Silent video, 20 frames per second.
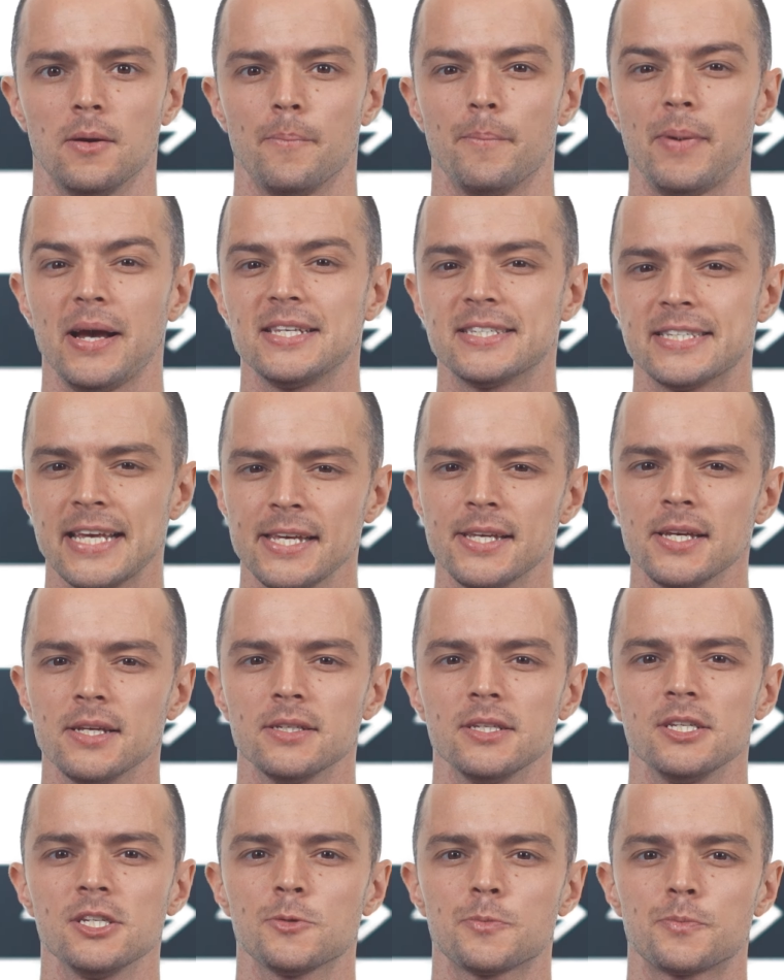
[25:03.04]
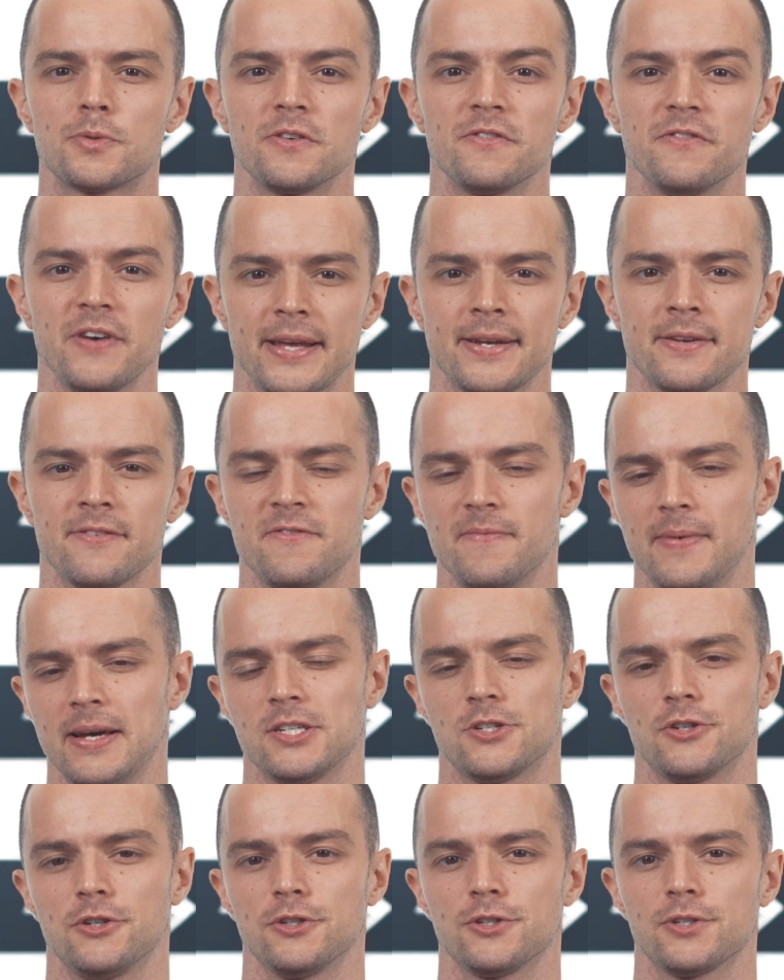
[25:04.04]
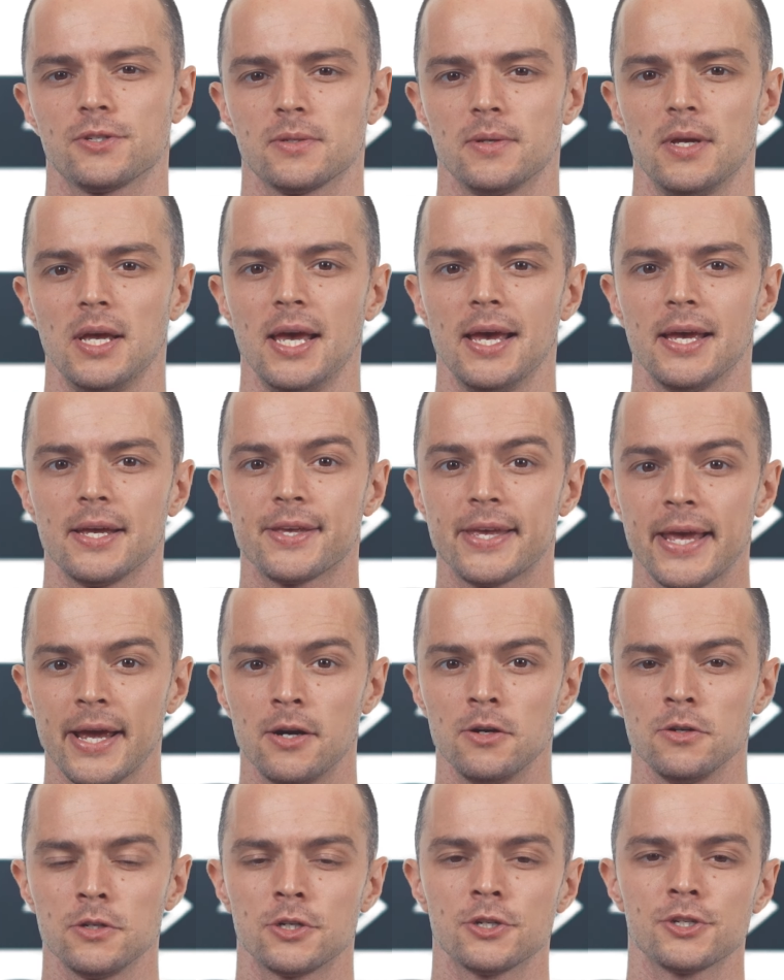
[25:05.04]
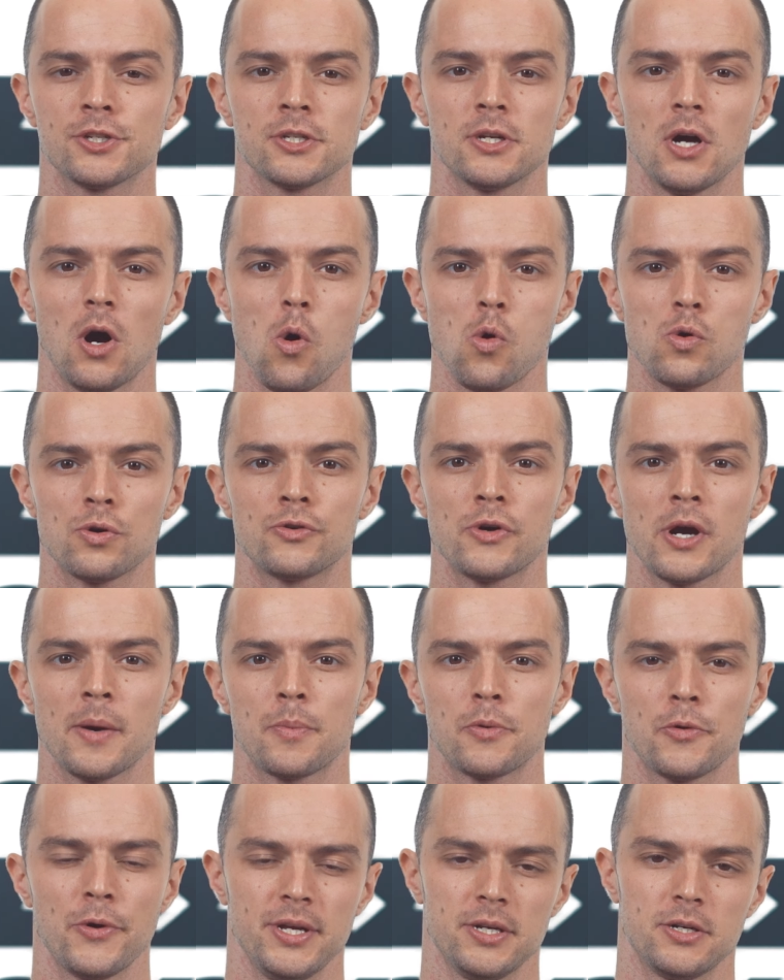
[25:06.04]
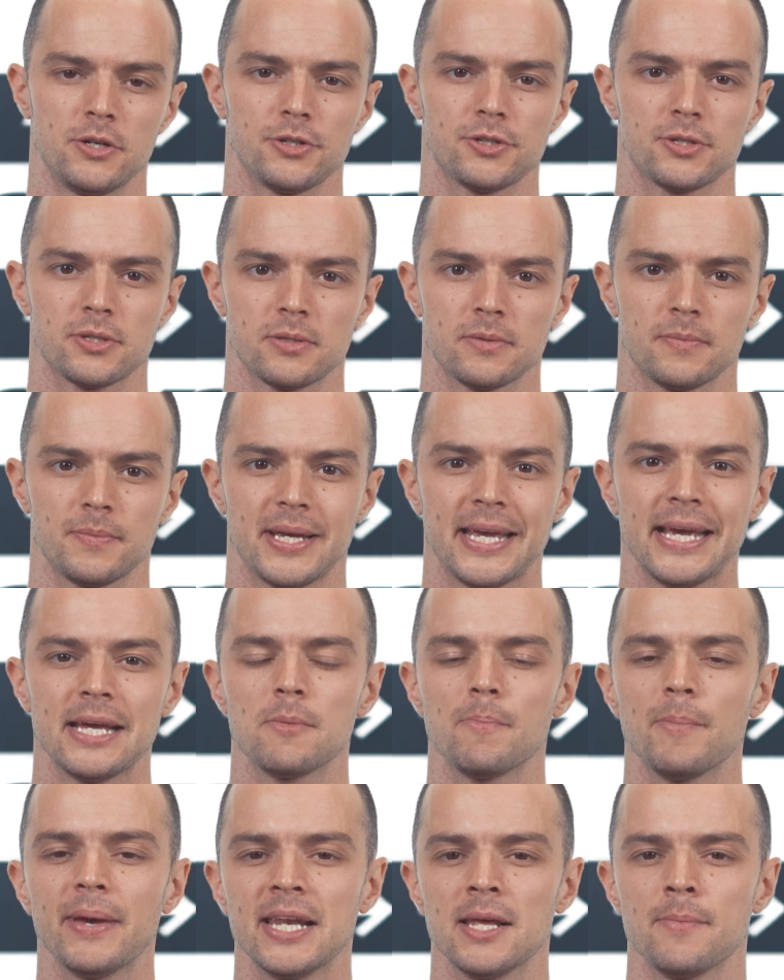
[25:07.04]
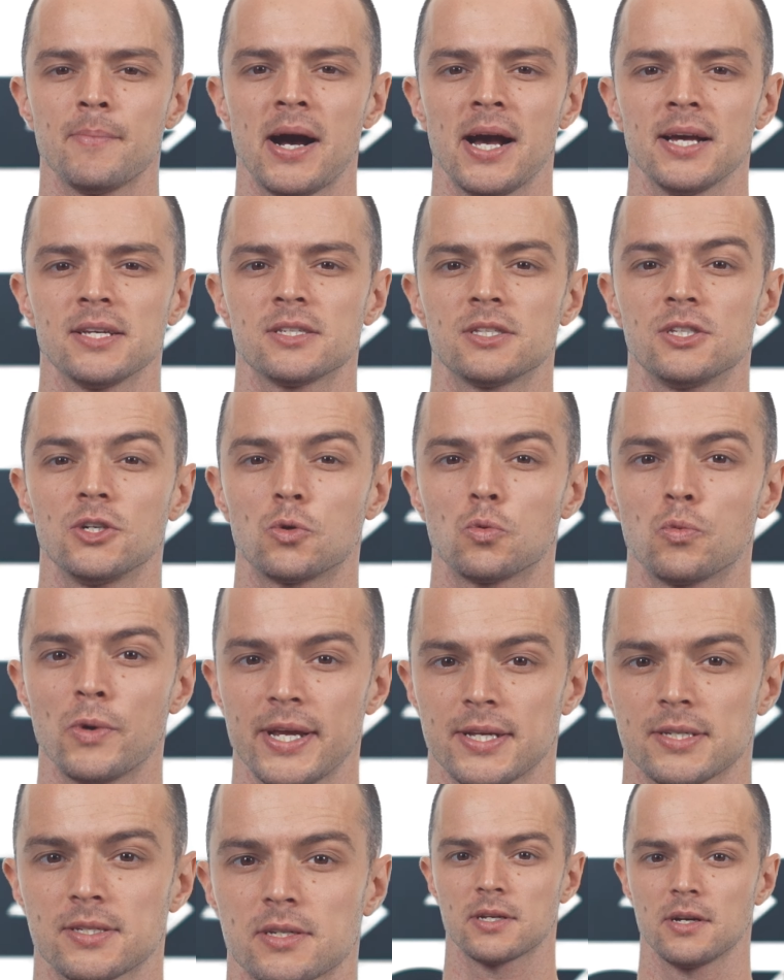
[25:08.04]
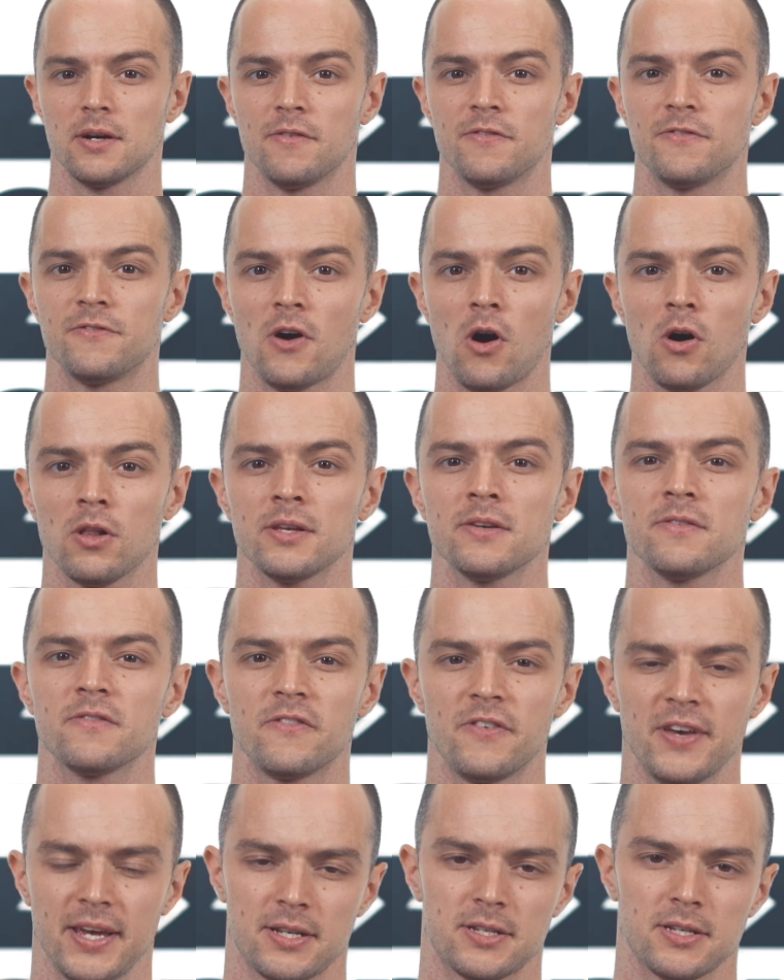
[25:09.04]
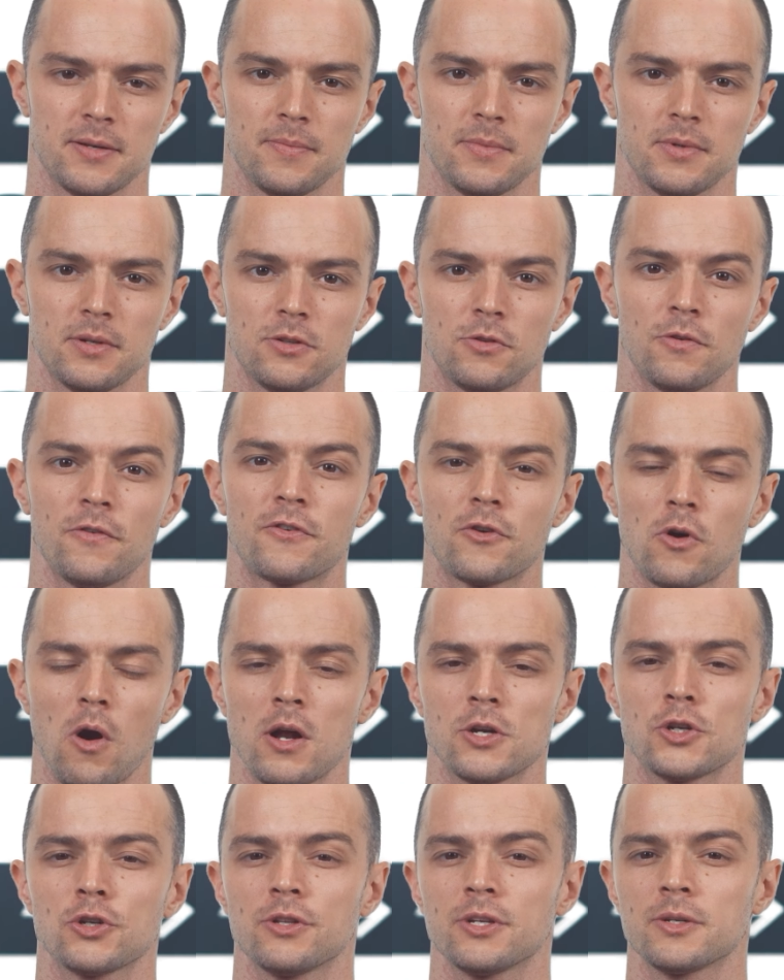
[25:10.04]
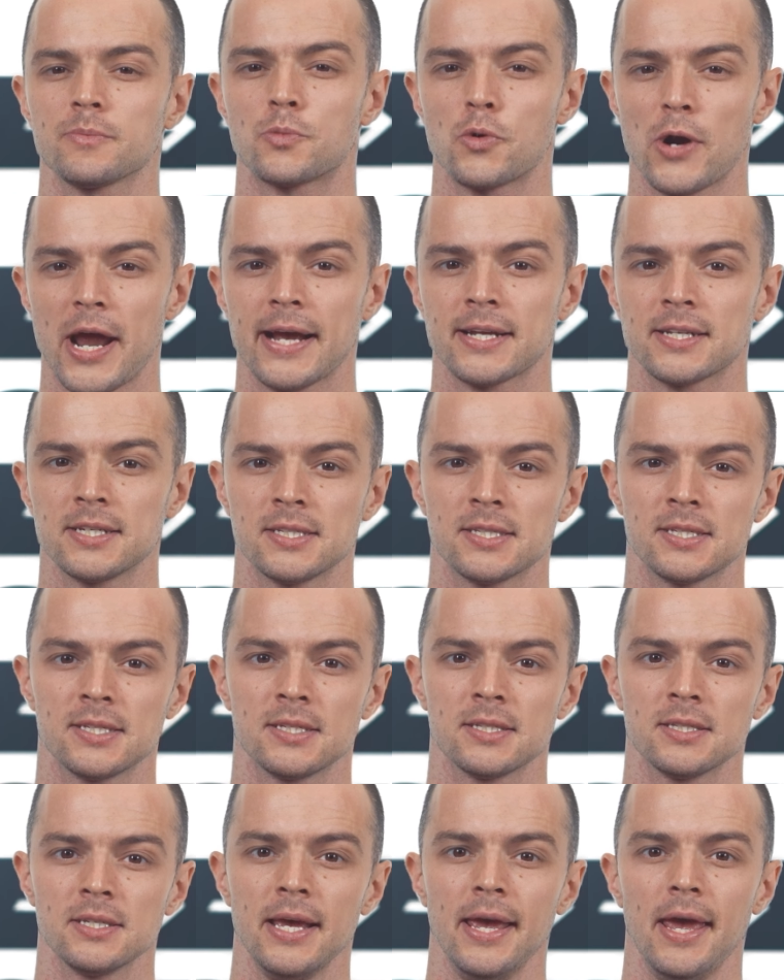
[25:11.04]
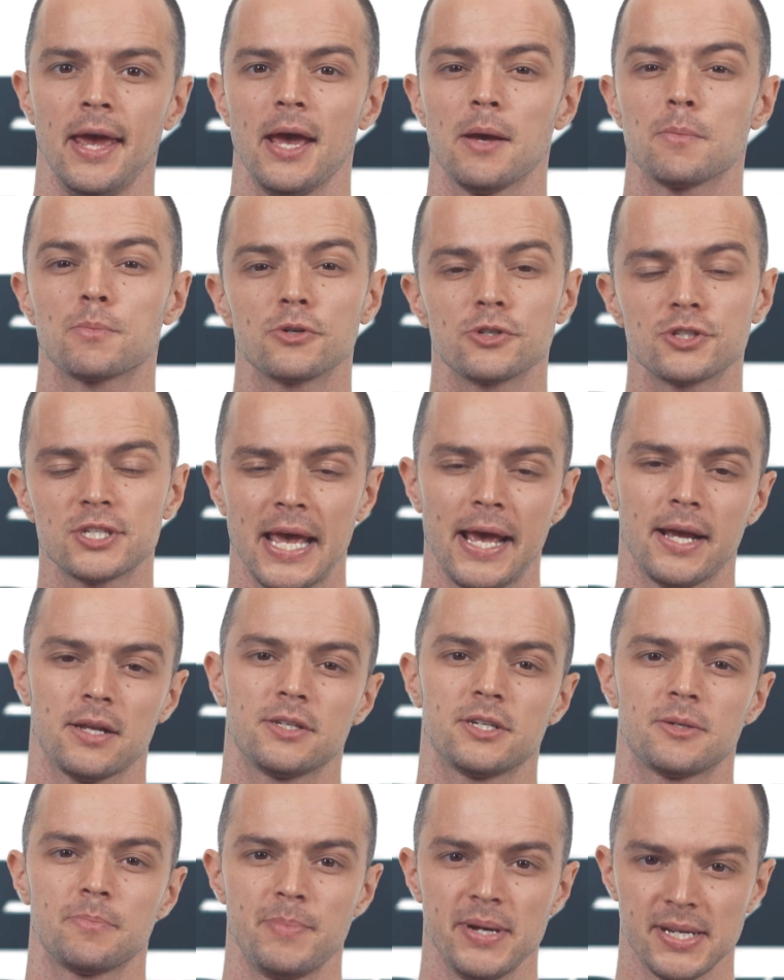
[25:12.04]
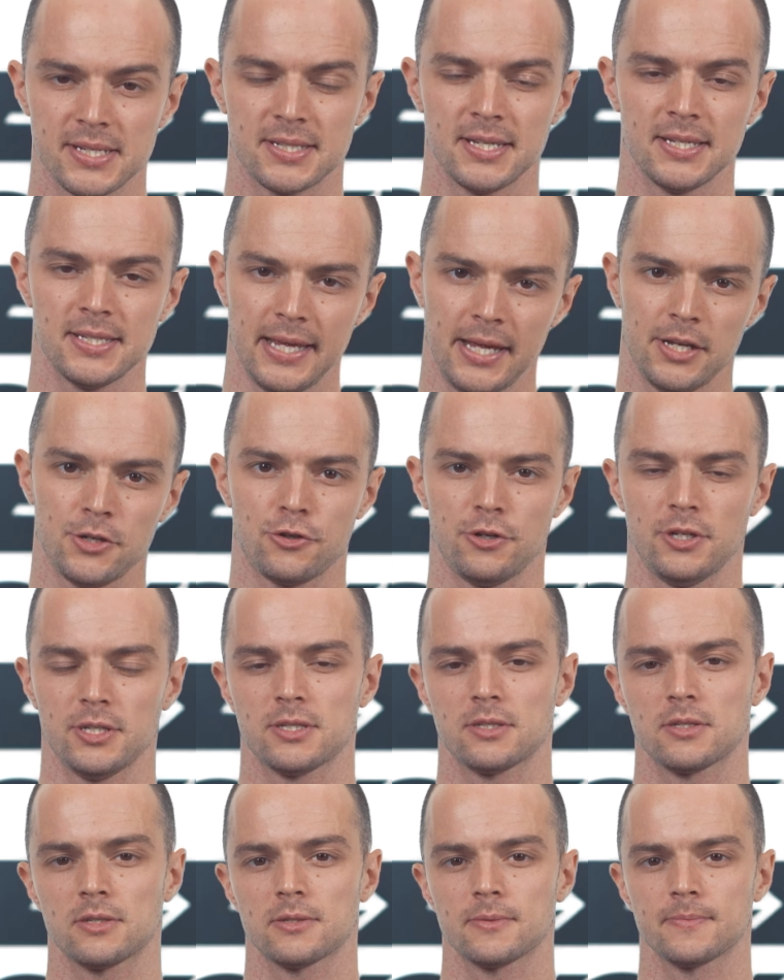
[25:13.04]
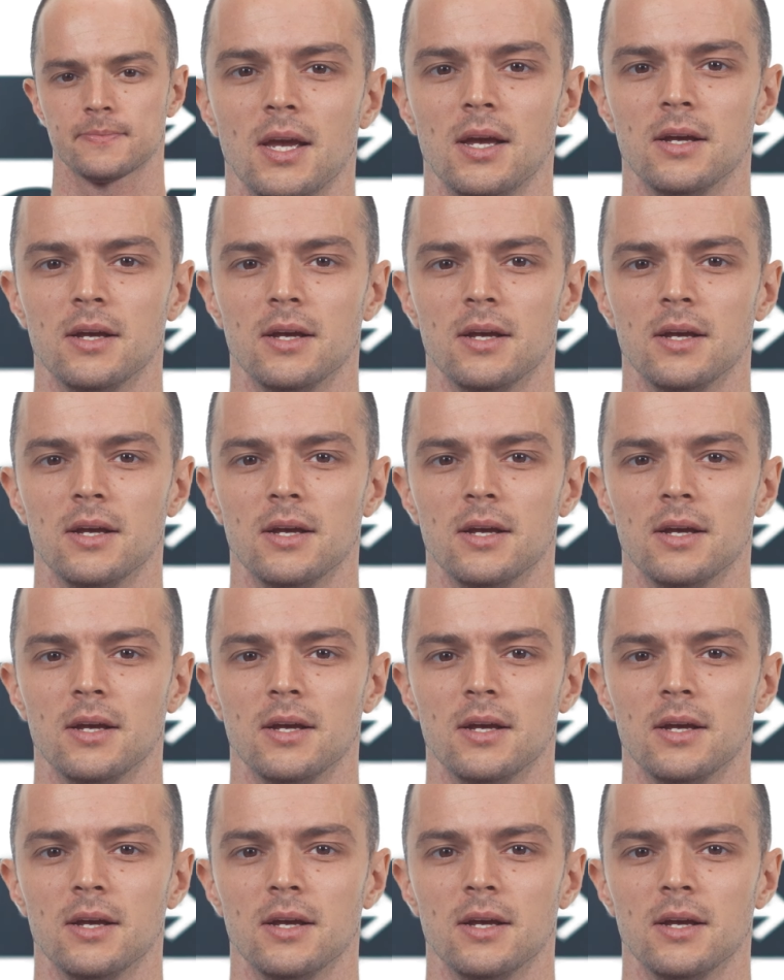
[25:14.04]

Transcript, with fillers: By taking these preventive measures, carriers and owner-operators can minimize the risk of falling victim to fraudulent practices and protect their business interests.